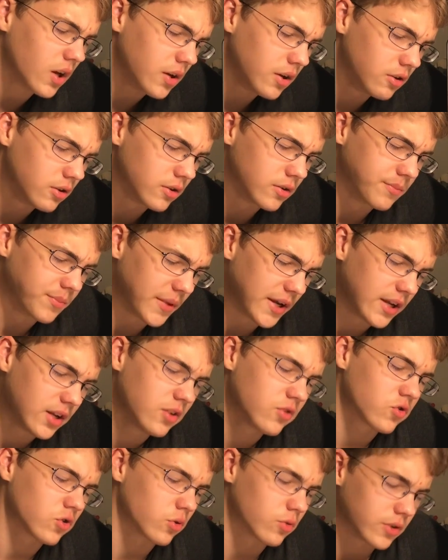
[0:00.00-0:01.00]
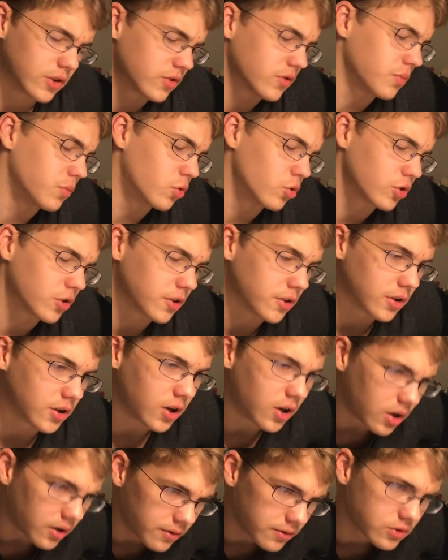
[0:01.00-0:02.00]
May, so that's more than
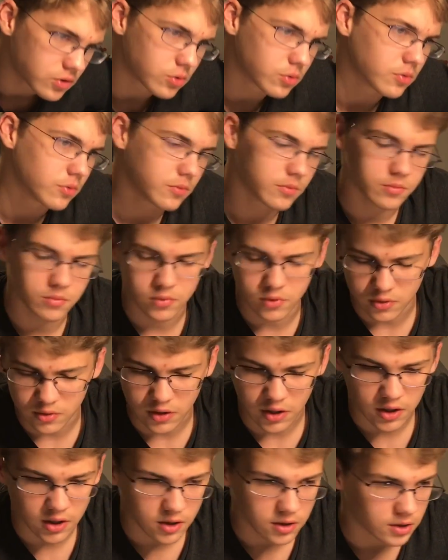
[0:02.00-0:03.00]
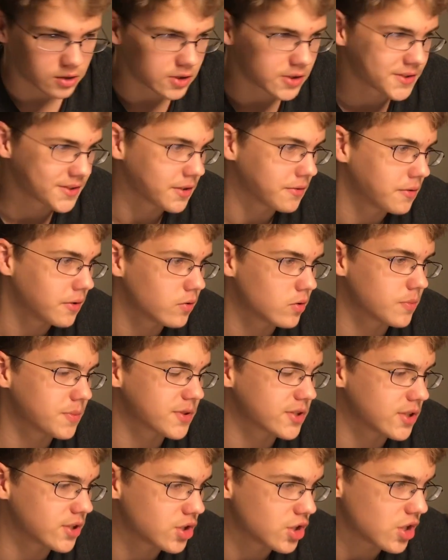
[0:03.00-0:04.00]
half. So they had a less than
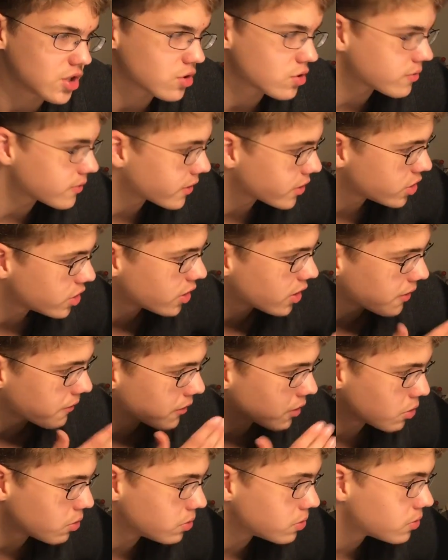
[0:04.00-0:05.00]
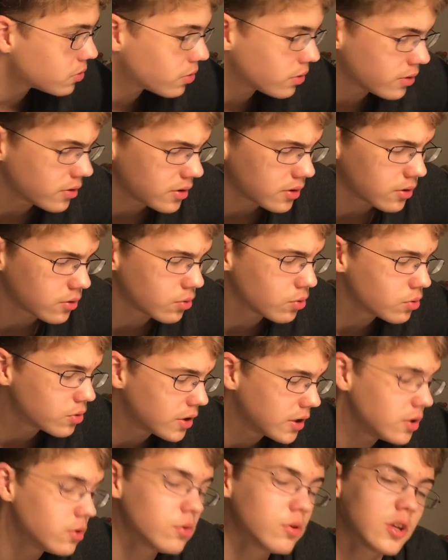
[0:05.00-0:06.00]
50% chance of actually having good
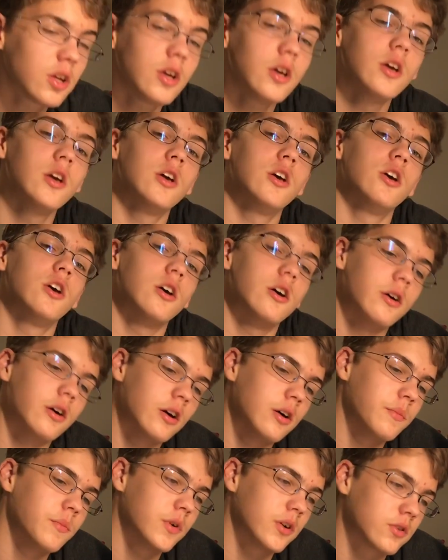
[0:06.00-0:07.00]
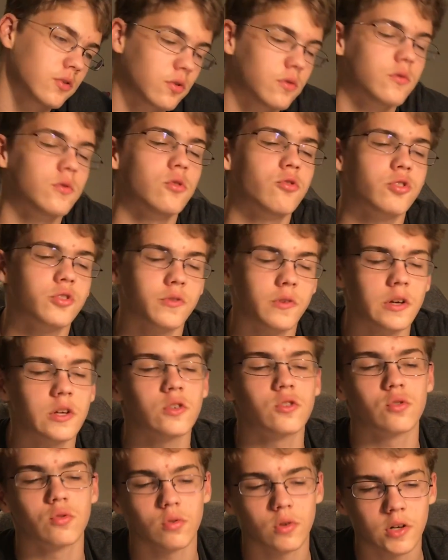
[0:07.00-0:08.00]
day today, but of course
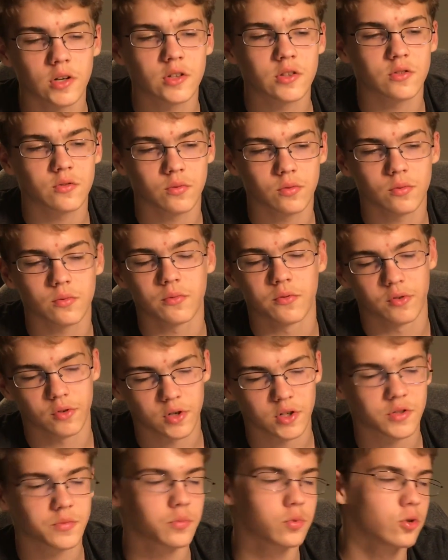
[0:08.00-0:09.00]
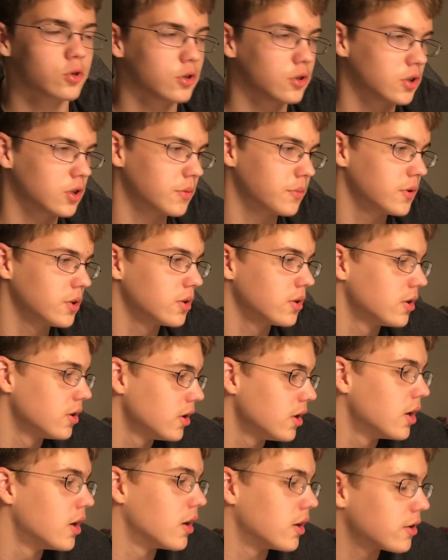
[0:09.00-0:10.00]
thanks to us for us putting them in,
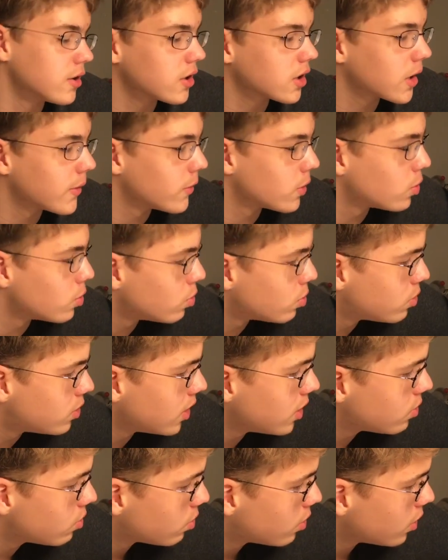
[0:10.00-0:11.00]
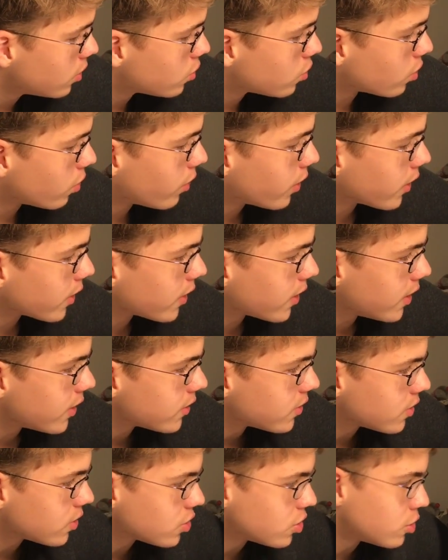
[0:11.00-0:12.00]
they have a good day today, so
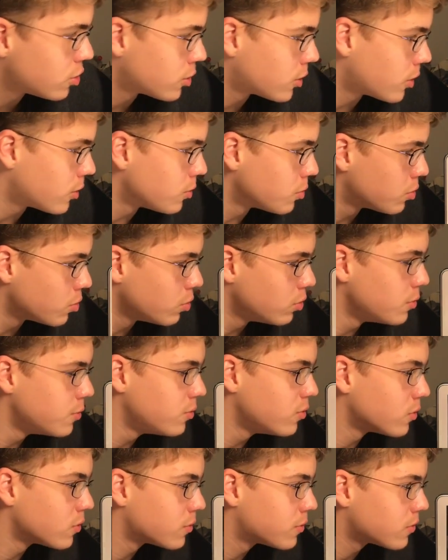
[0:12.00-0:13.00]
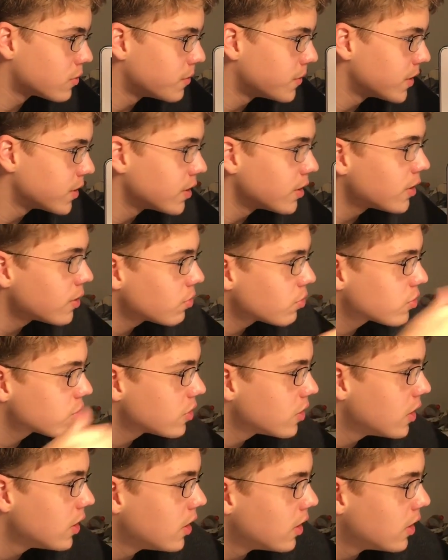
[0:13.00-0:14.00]
congrats and shout out to you if you're from Manaus.
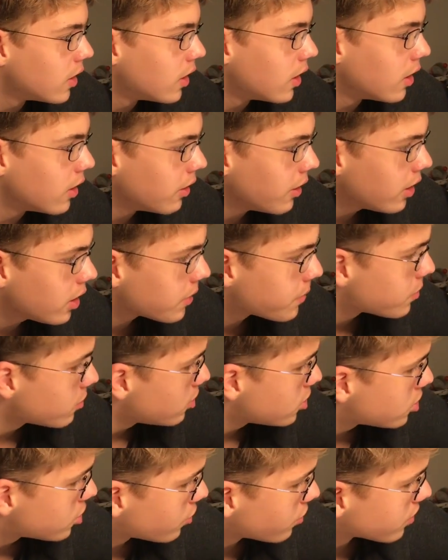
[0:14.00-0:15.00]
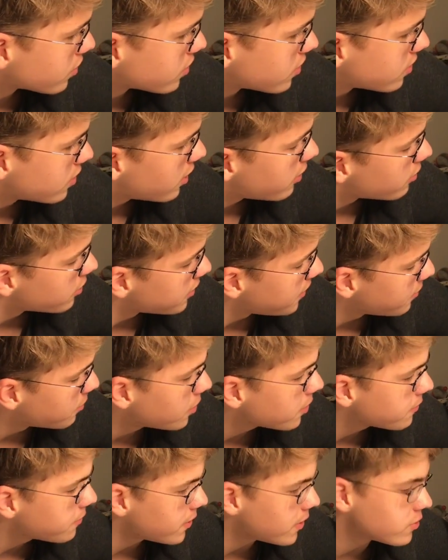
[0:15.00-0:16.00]
Air pressure is currently
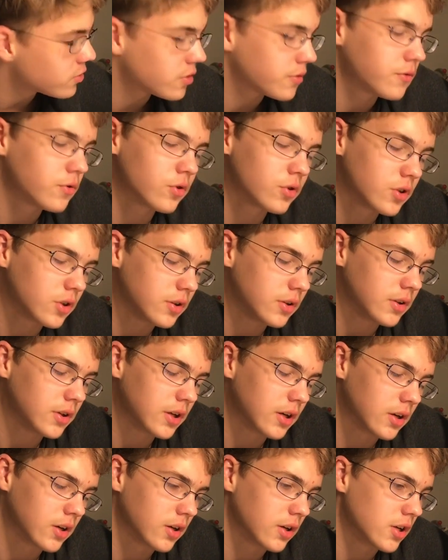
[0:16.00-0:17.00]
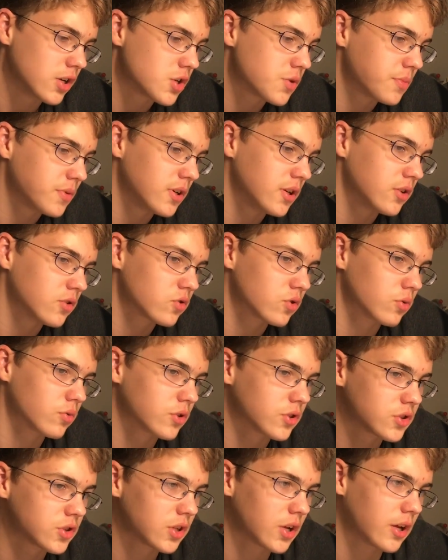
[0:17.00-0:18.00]
1013 HPA, so
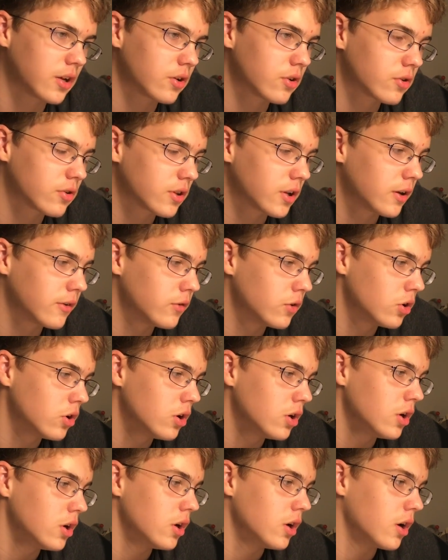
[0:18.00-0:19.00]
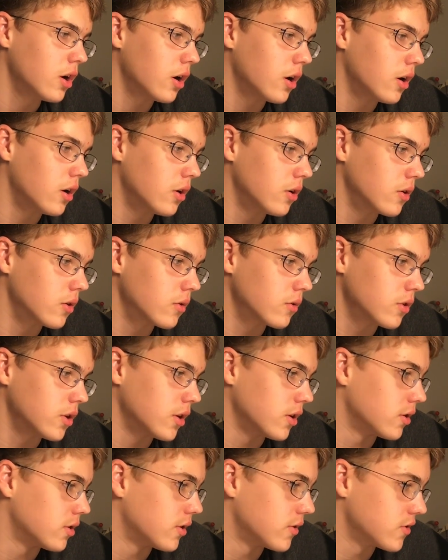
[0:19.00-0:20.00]
the standard level.
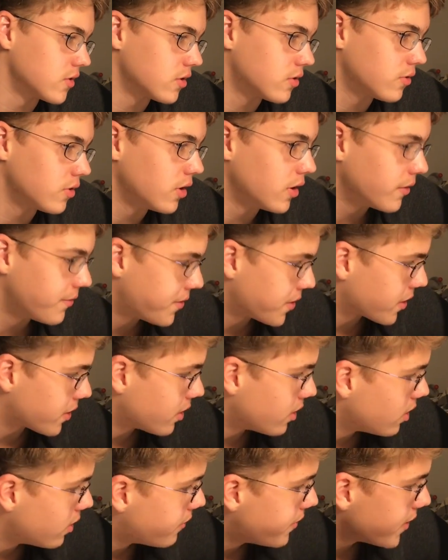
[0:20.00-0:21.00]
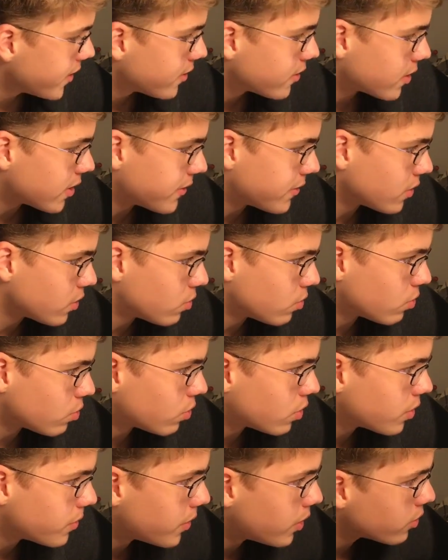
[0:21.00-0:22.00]
Yeah, doesn't really affect anything, nothing to
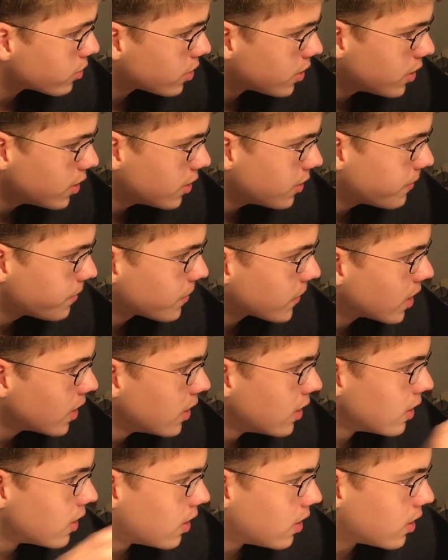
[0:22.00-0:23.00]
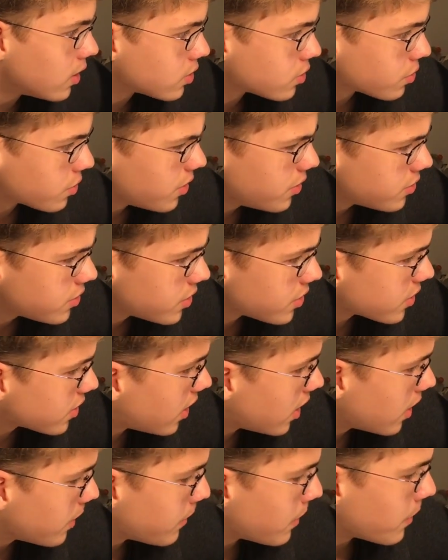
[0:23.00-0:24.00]
talk about here. So here's the
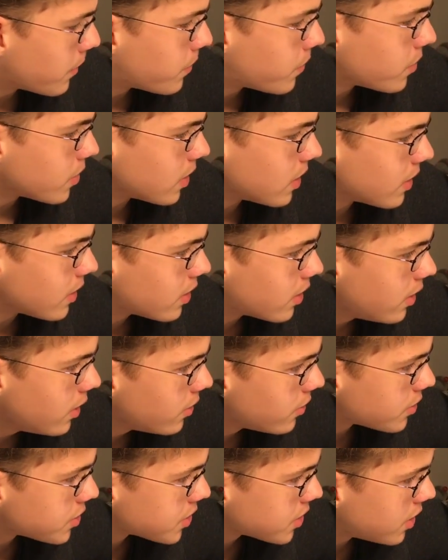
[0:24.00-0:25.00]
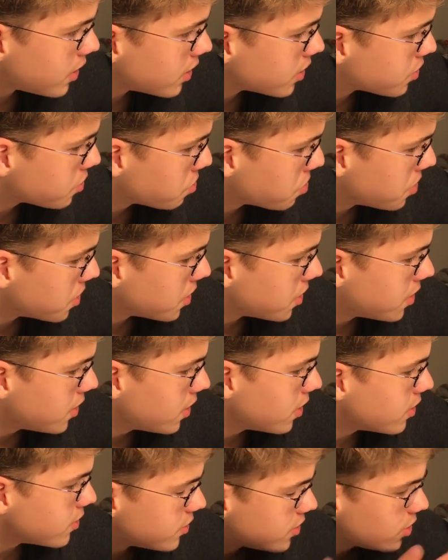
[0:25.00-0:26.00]
sky map. Clear skies today
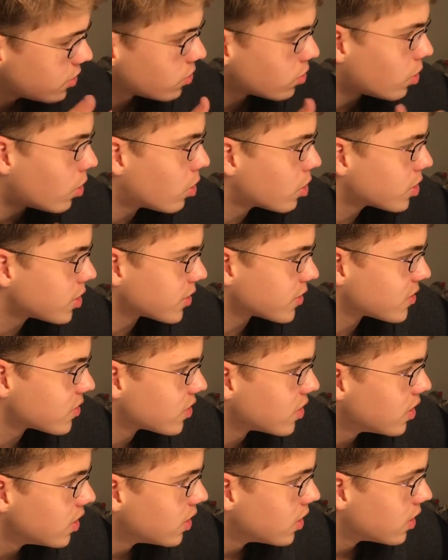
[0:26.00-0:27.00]
here, 0 octas.